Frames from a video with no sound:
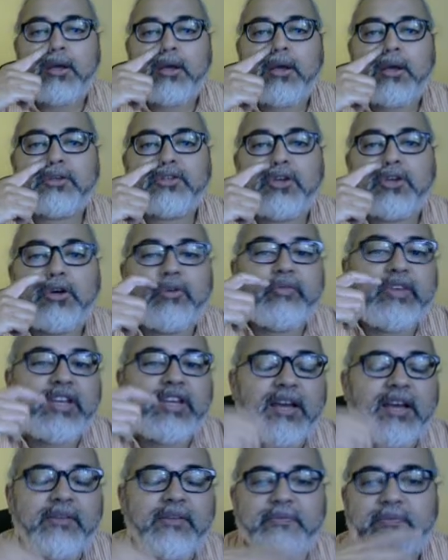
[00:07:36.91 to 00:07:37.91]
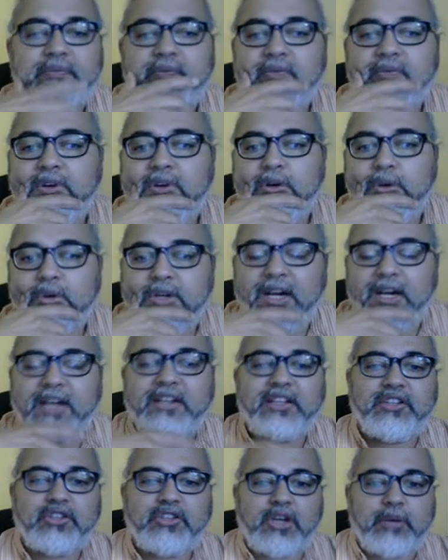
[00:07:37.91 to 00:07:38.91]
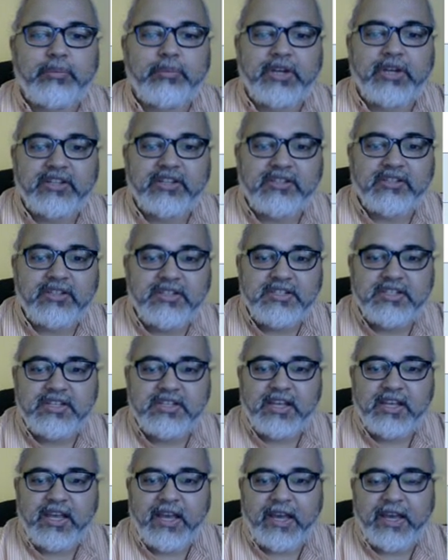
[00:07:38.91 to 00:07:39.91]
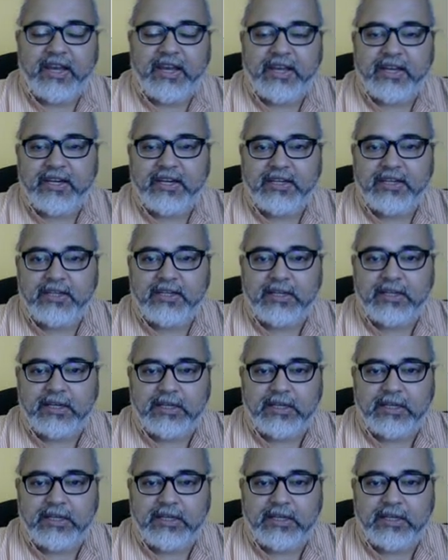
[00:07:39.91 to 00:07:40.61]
So we have looked at these operations, and